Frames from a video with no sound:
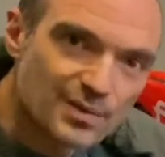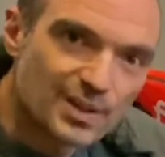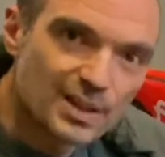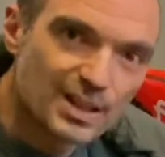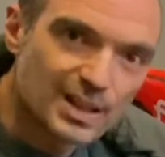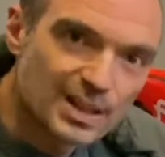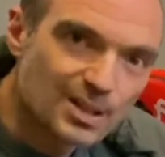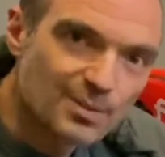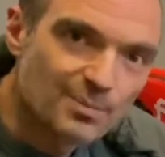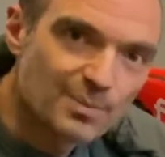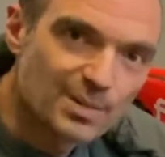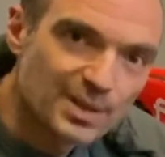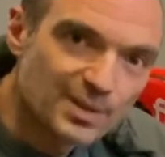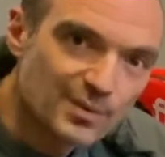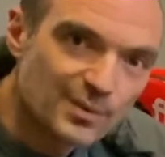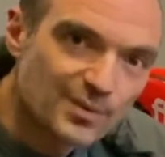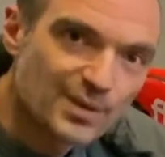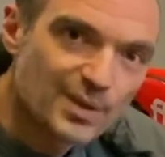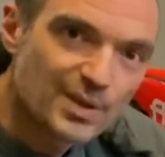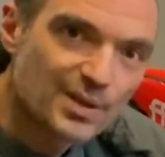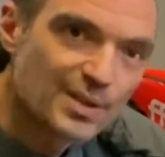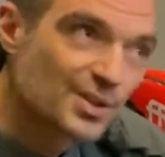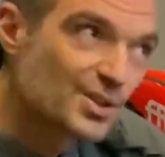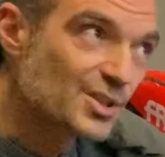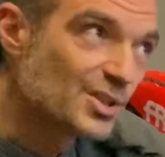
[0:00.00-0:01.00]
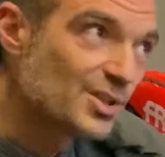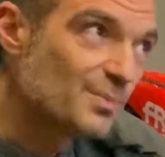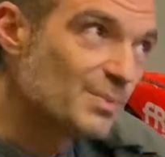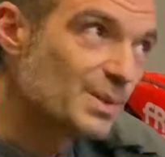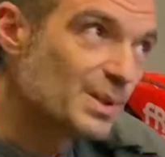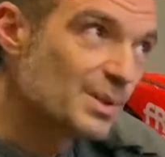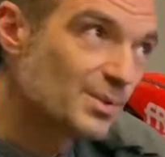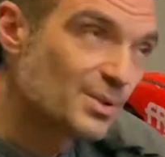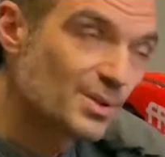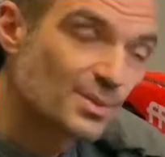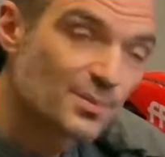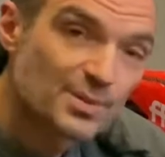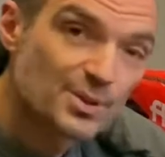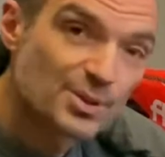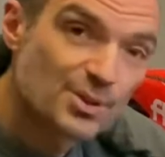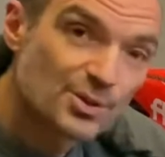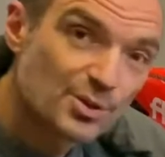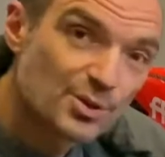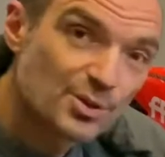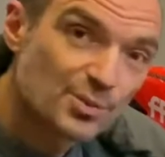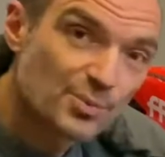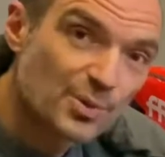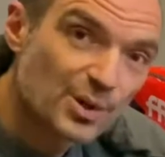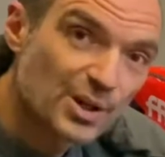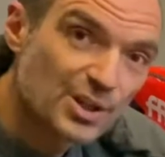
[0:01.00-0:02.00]
a little bit first to build up the
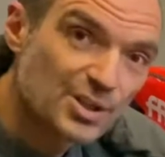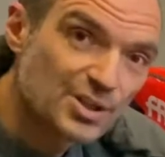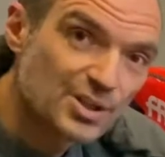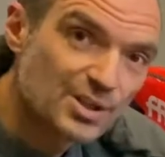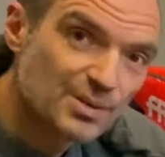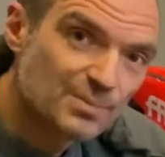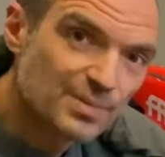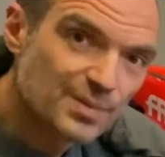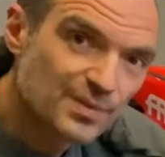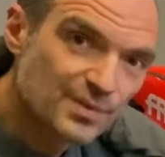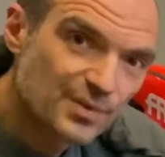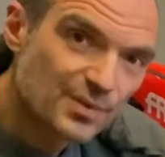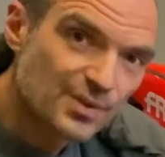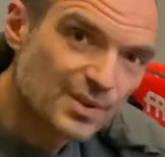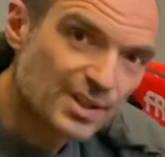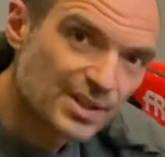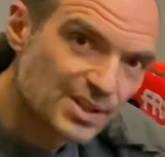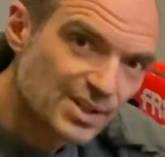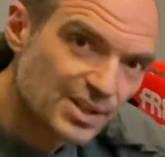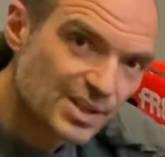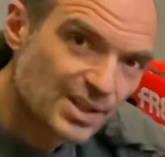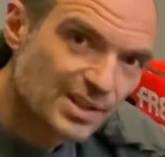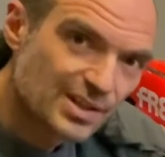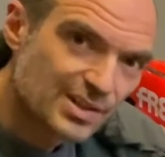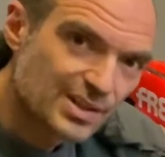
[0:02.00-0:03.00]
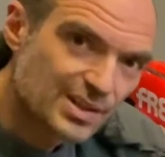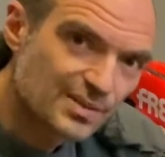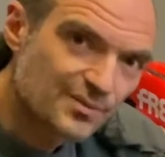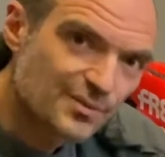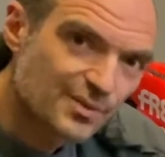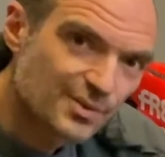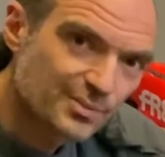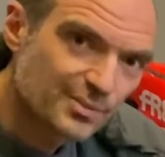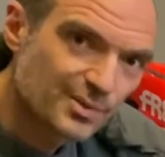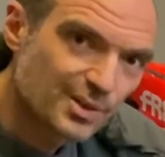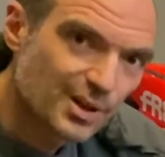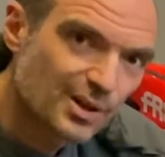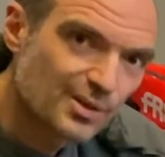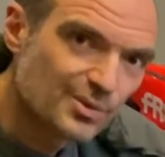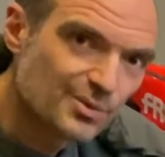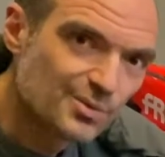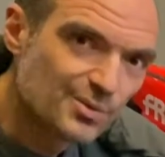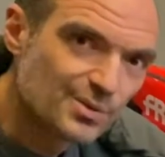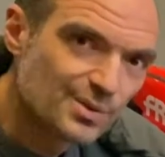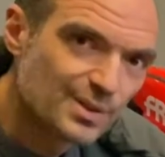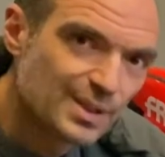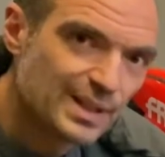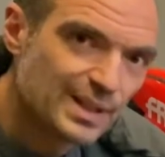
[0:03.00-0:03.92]
oil pressure before they start it from cold,